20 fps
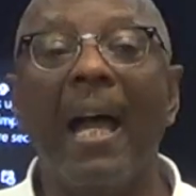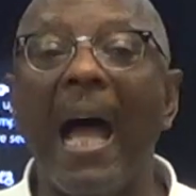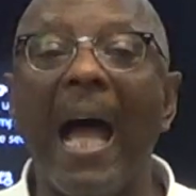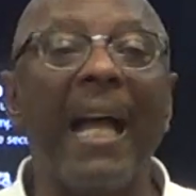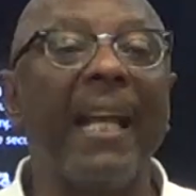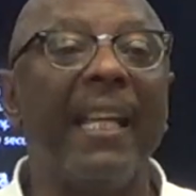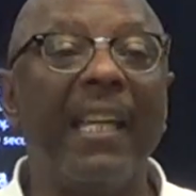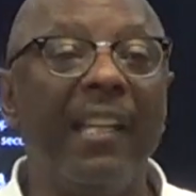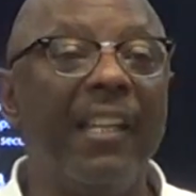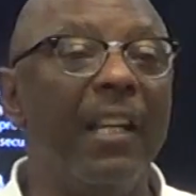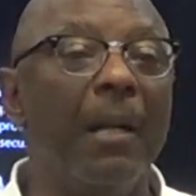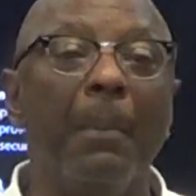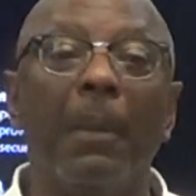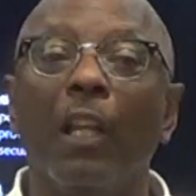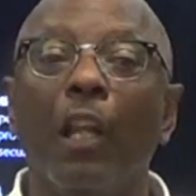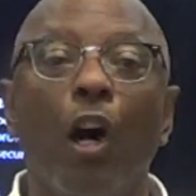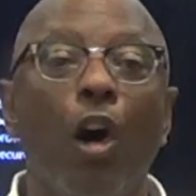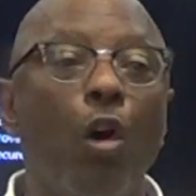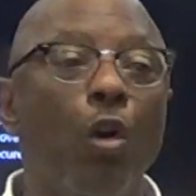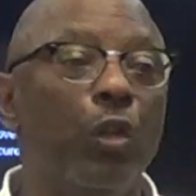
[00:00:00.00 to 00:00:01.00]
I give them a
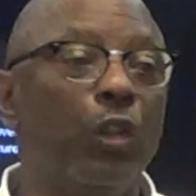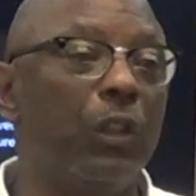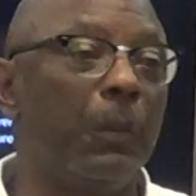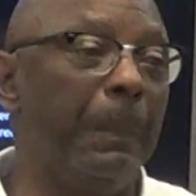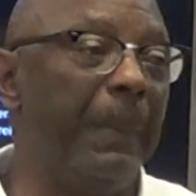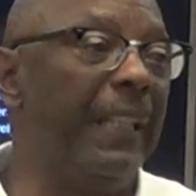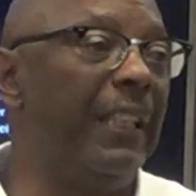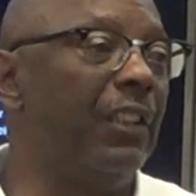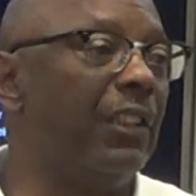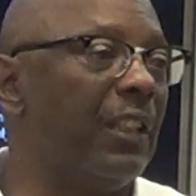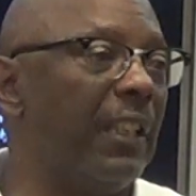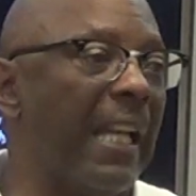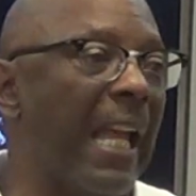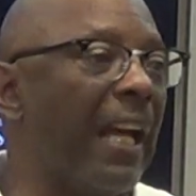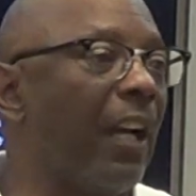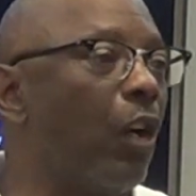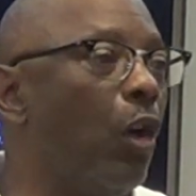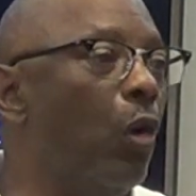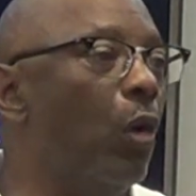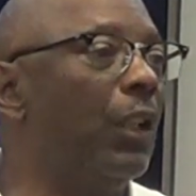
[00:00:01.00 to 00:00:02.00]
long speech and
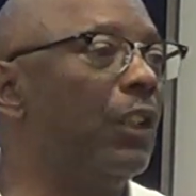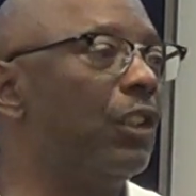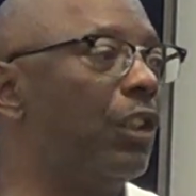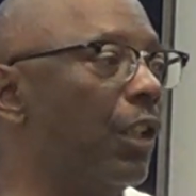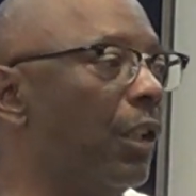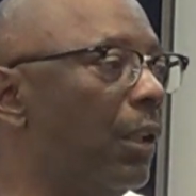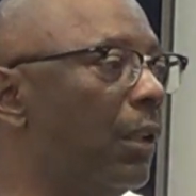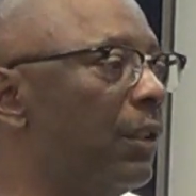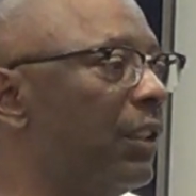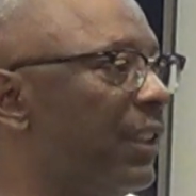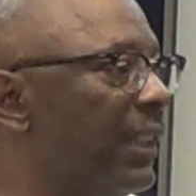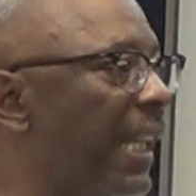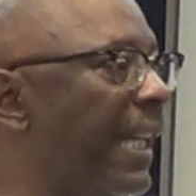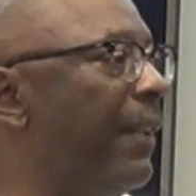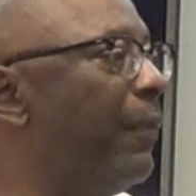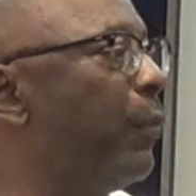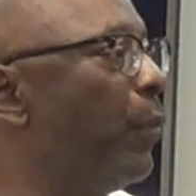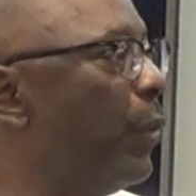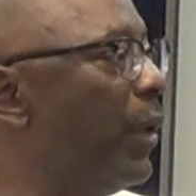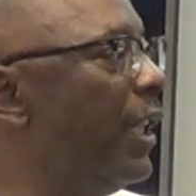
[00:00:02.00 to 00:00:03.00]
I go into the
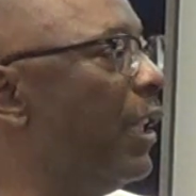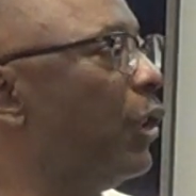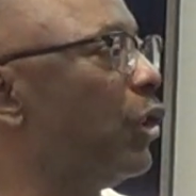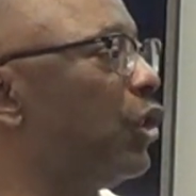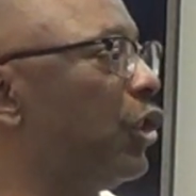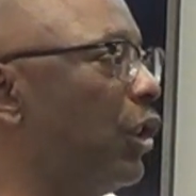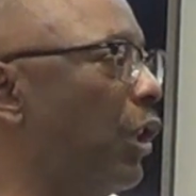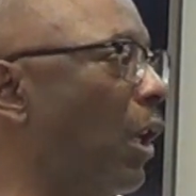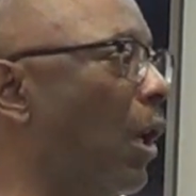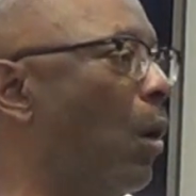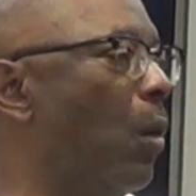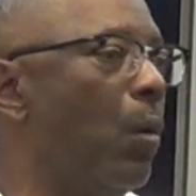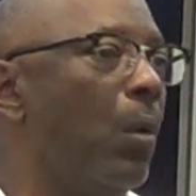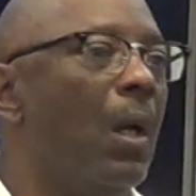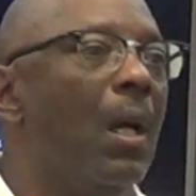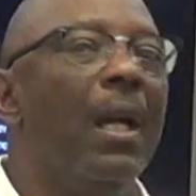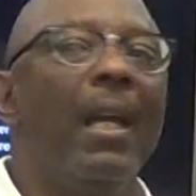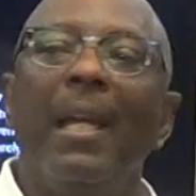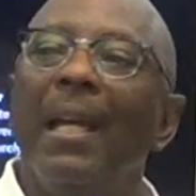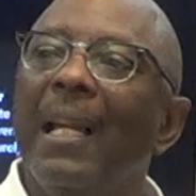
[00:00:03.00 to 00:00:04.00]
safe real
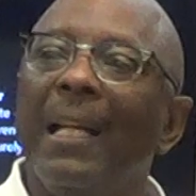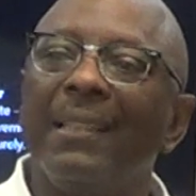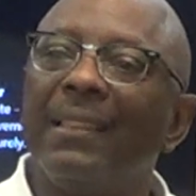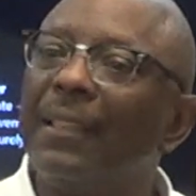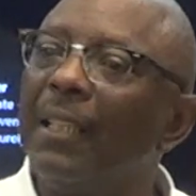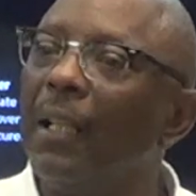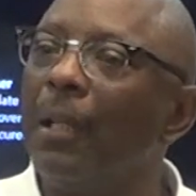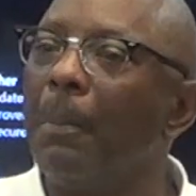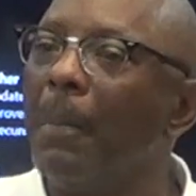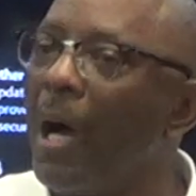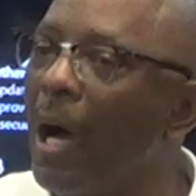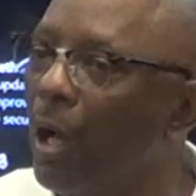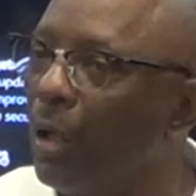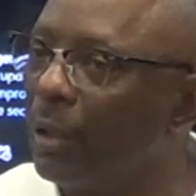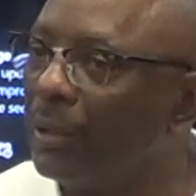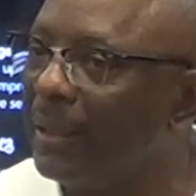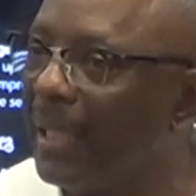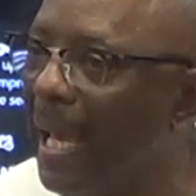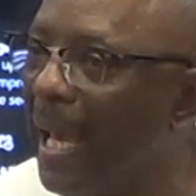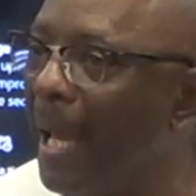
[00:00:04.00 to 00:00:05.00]
slow. And I tell them all
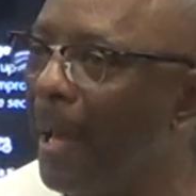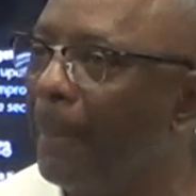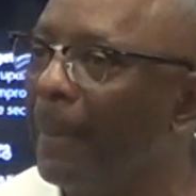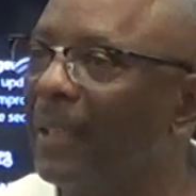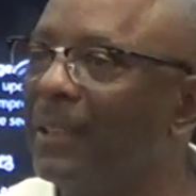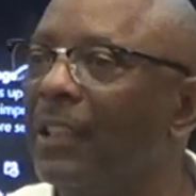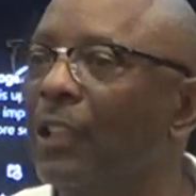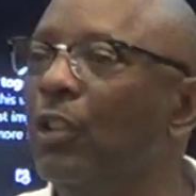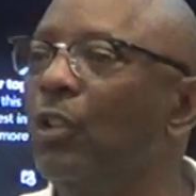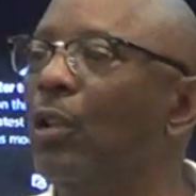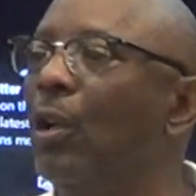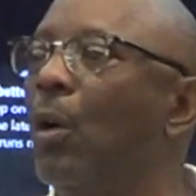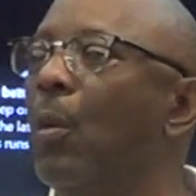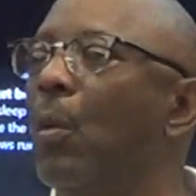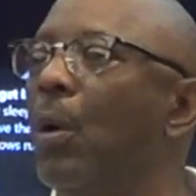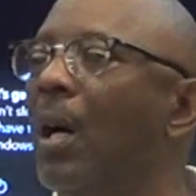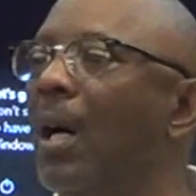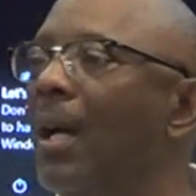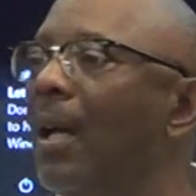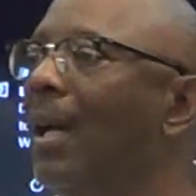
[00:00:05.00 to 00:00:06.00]
the time, I say, you know
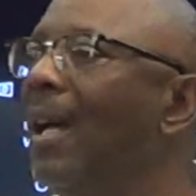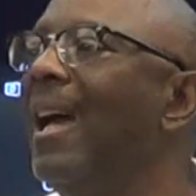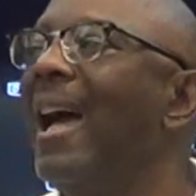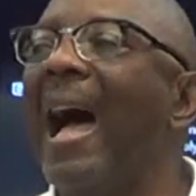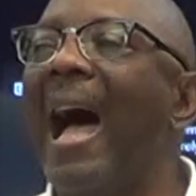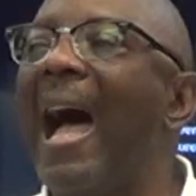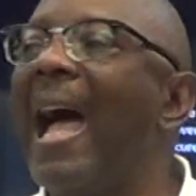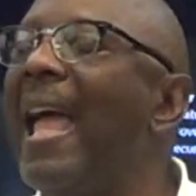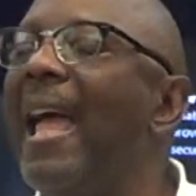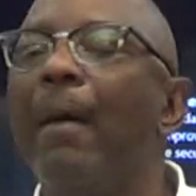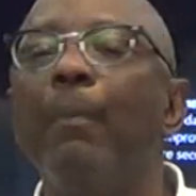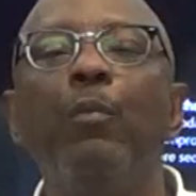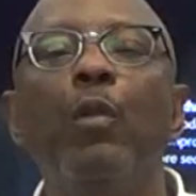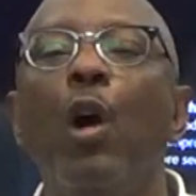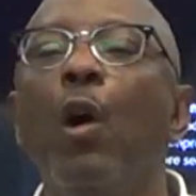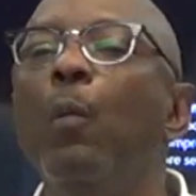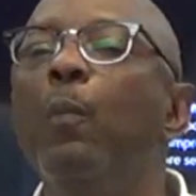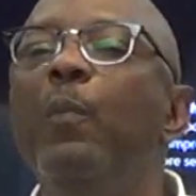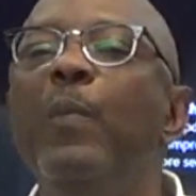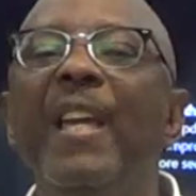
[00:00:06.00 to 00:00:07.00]
what? I have
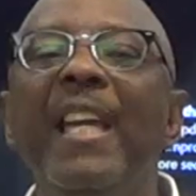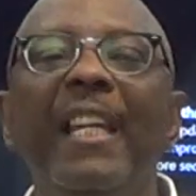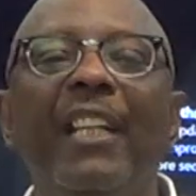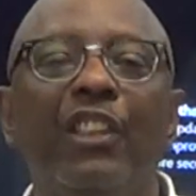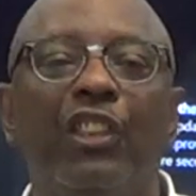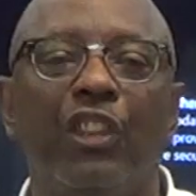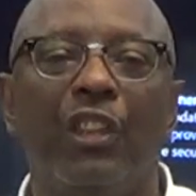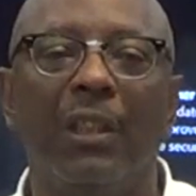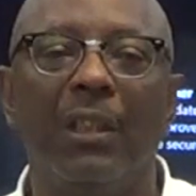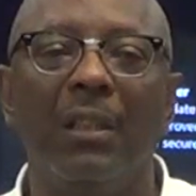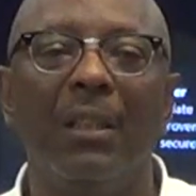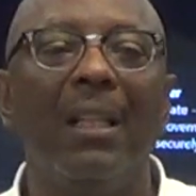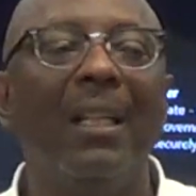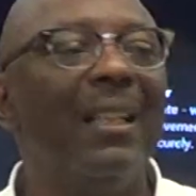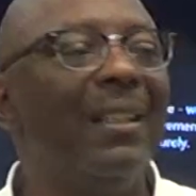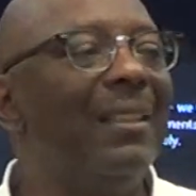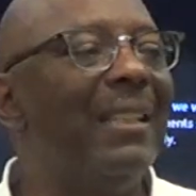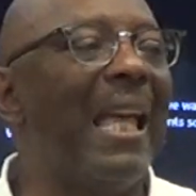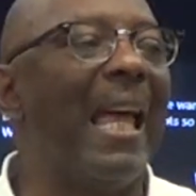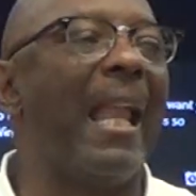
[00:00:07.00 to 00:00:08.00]
no vision
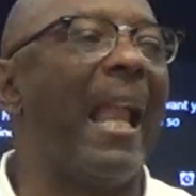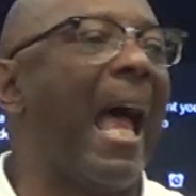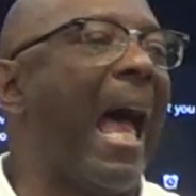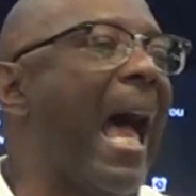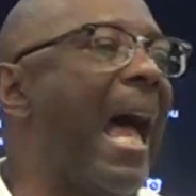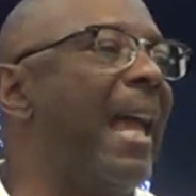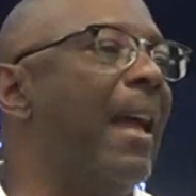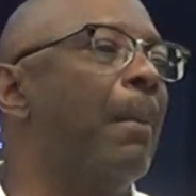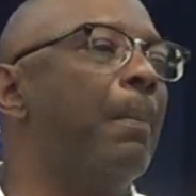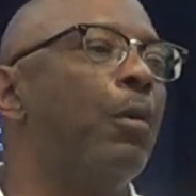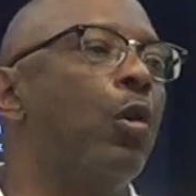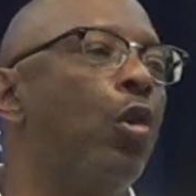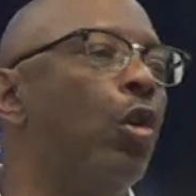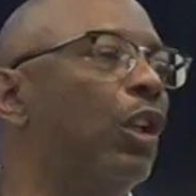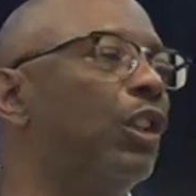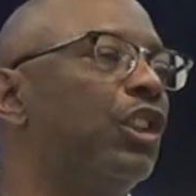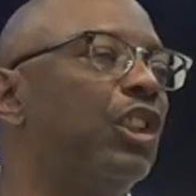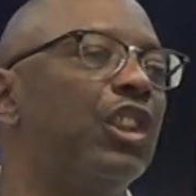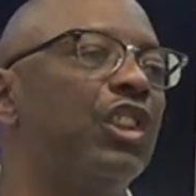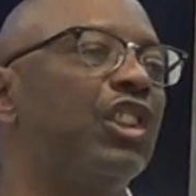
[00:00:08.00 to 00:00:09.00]
that I am
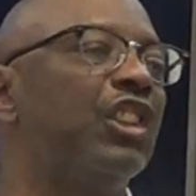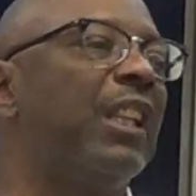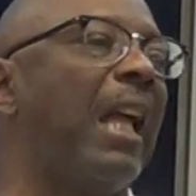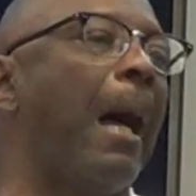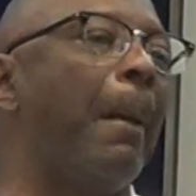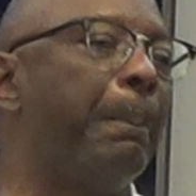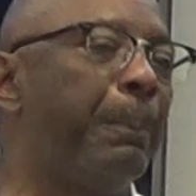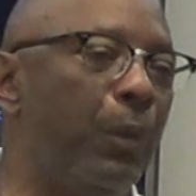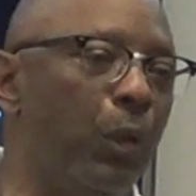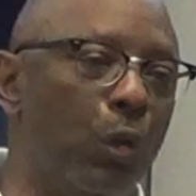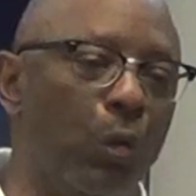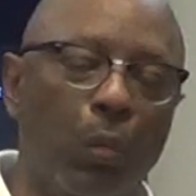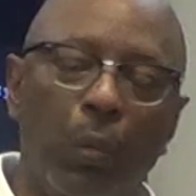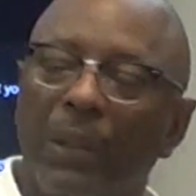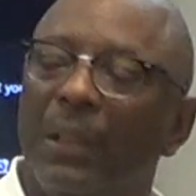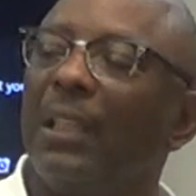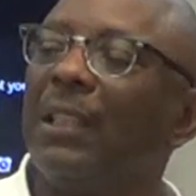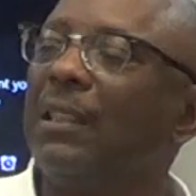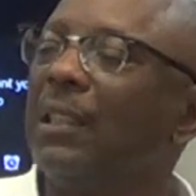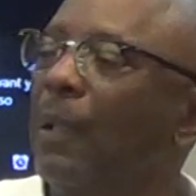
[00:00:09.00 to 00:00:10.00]
going to stop you
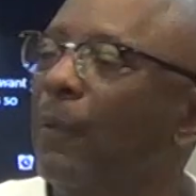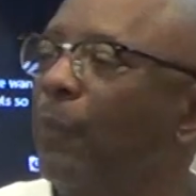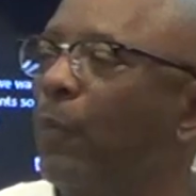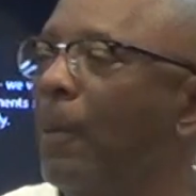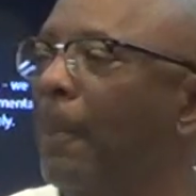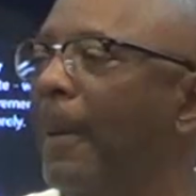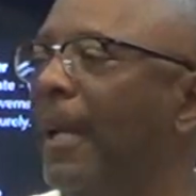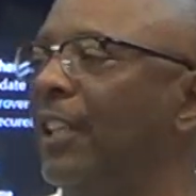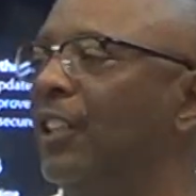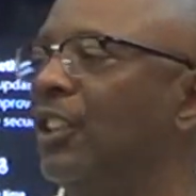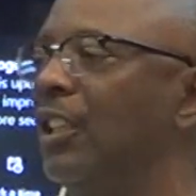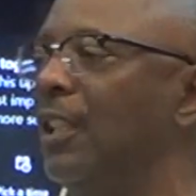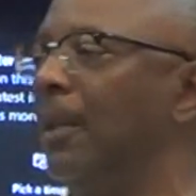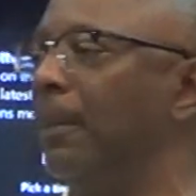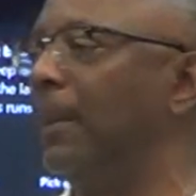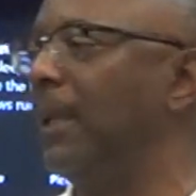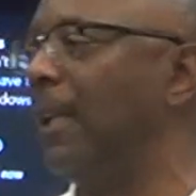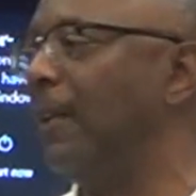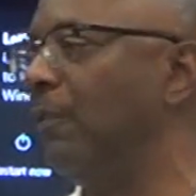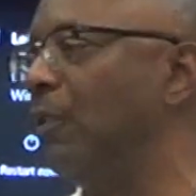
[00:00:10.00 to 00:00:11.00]
with this information
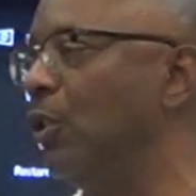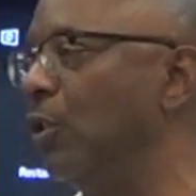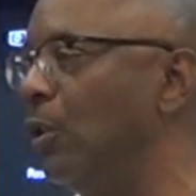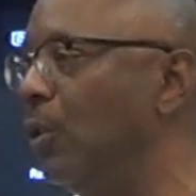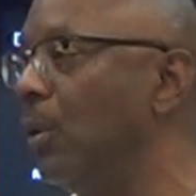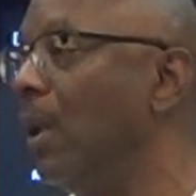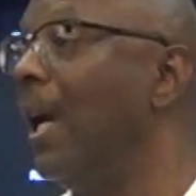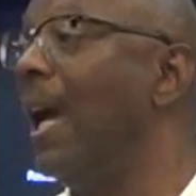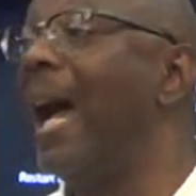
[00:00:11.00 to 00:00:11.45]
I'm giving you.